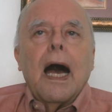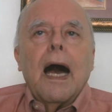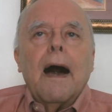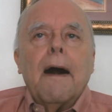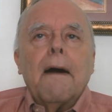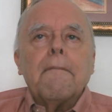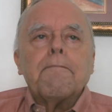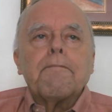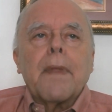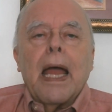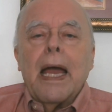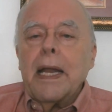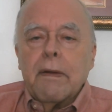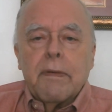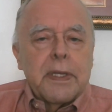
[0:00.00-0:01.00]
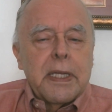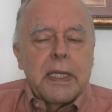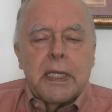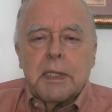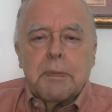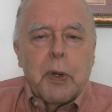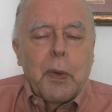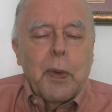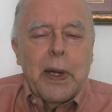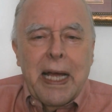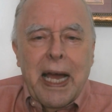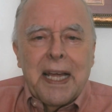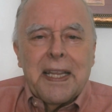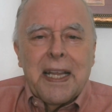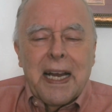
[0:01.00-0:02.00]
and everything that's been
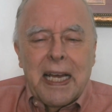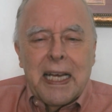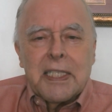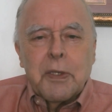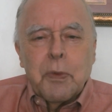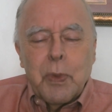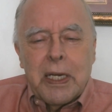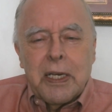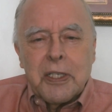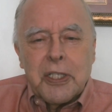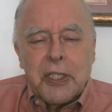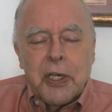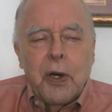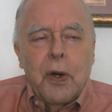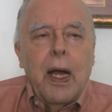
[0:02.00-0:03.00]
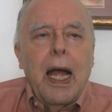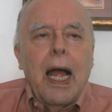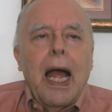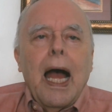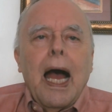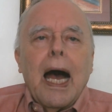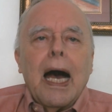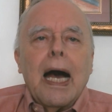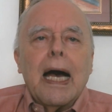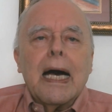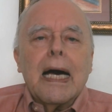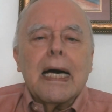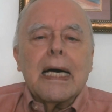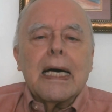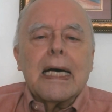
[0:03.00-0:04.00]
going on the last week or so,
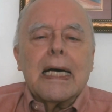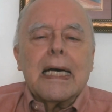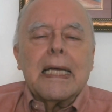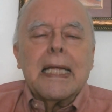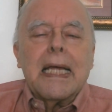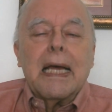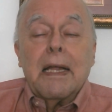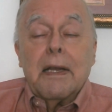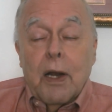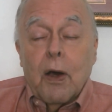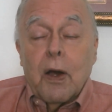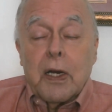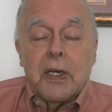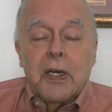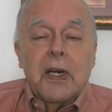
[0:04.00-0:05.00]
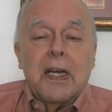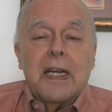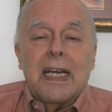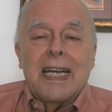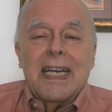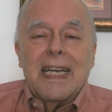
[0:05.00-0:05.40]
and longer,